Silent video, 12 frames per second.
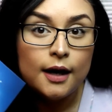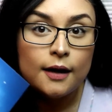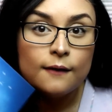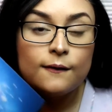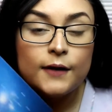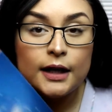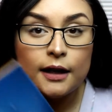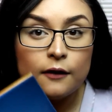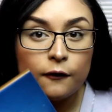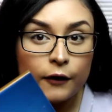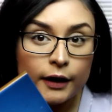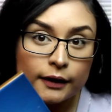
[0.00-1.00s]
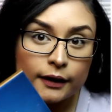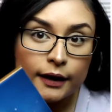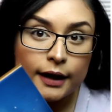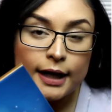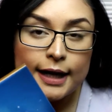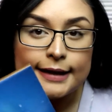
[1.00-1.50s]
vegan
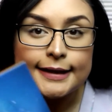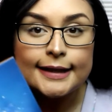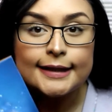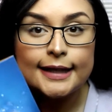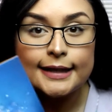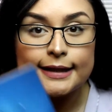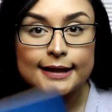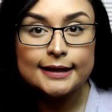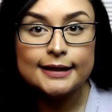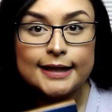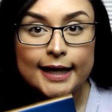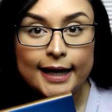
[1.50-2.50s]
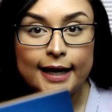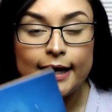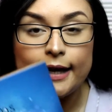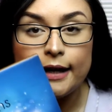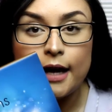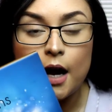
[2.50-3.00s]
friendly, as it does
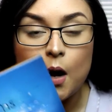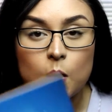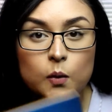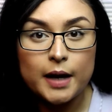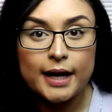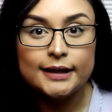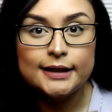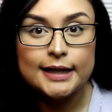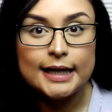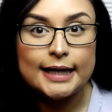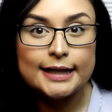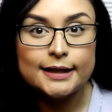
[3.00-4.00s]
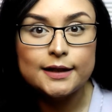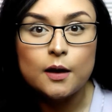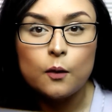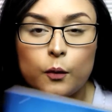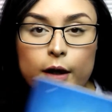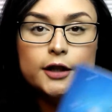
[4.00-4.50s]
contain red dyes,
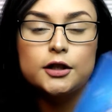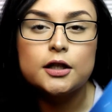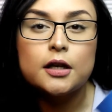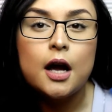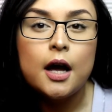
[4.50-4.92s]
which,